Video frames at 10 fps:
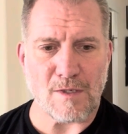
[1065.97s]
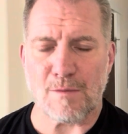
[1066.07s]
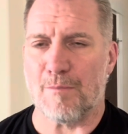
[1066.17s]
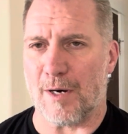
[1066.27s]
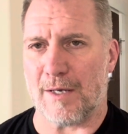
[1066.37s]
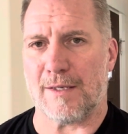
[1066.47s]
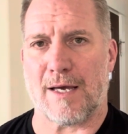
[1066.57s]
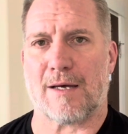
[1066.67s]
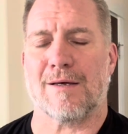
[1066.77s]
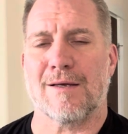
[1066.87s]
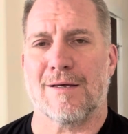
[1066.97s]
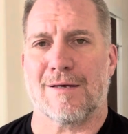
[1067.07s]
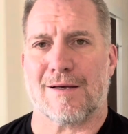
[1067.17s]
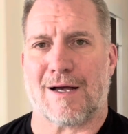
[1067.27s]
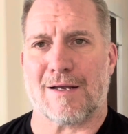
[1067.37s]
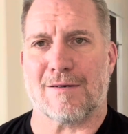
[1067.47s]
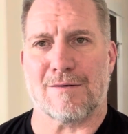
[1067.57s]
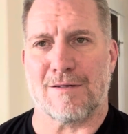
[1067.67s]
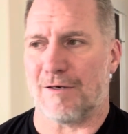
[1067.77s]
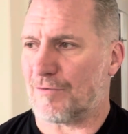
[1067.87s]
But yeah, I'd
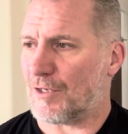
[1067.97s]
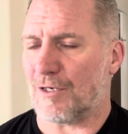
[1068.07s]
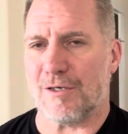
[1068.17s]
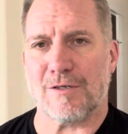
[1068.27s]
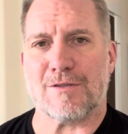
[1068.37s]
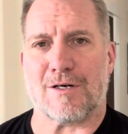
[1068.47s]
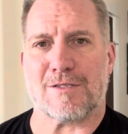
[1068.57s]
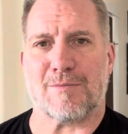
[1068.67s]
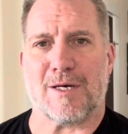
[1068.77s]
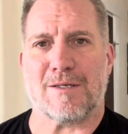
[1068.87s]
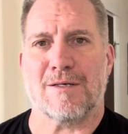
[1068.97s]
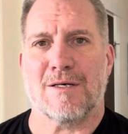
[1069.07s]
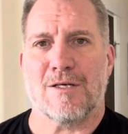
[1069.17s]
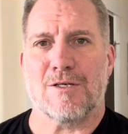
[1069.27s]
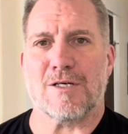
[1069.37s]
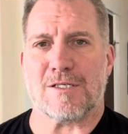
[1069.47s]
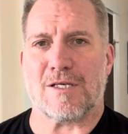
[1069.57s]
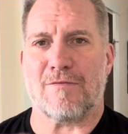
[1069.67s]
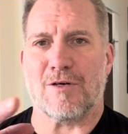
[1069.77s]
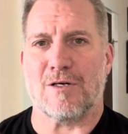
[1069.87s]
love to hear your thoughts, man. You guys
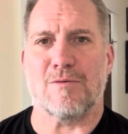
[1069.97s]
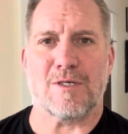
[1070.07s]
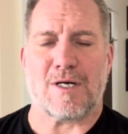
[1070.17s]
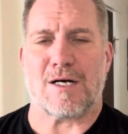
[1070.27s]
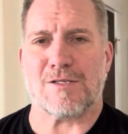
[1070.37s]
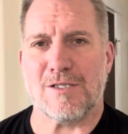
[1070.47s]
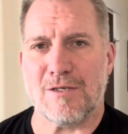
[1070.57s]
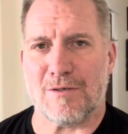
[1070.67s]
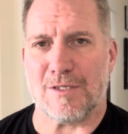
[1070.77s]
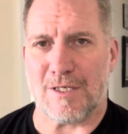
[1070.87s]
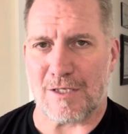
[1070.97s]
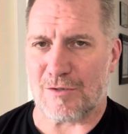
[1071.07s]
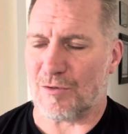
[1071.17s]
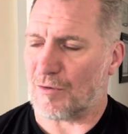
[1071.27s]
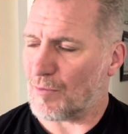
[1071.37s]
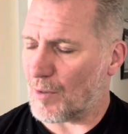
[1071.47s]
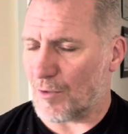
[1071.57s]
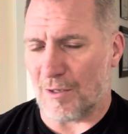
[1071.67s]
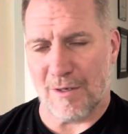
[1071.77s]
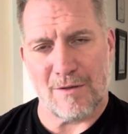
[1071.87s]
have a good one. I'll see you on the next one.
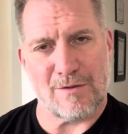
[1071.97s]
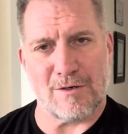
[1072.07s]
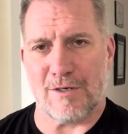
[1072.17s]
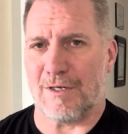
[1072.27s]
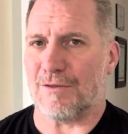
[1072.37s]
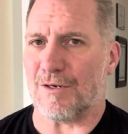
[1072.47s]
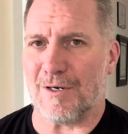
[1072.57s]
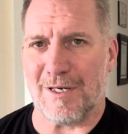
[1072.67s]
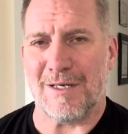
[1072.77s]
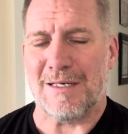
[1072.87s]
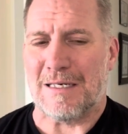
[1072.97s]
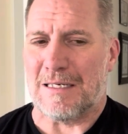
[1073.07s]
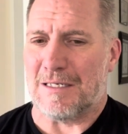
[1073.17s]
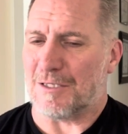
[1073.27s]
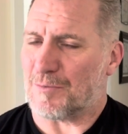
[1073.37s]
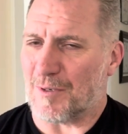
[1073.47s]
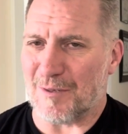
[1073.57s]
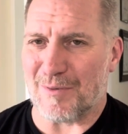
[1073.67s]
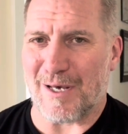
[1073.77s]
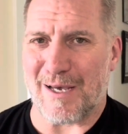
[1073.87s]
Remember, 30 and 30. It's been a
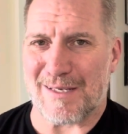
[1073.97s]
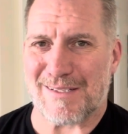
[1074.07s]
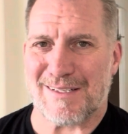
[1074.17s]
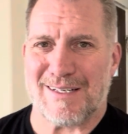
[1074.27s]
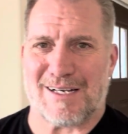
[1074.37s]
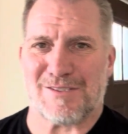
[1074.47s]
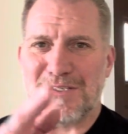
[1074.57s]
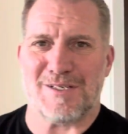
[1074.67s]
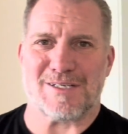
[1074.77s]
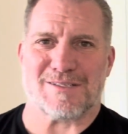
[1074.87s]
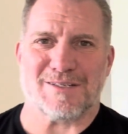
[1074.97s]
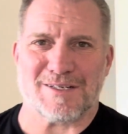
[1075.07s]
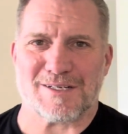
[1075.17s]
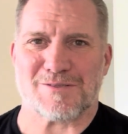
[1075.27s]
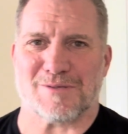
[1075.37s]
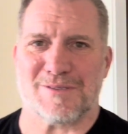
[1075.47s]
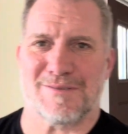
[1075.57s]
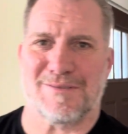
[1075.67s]
blast. I'll see you guys on the next one.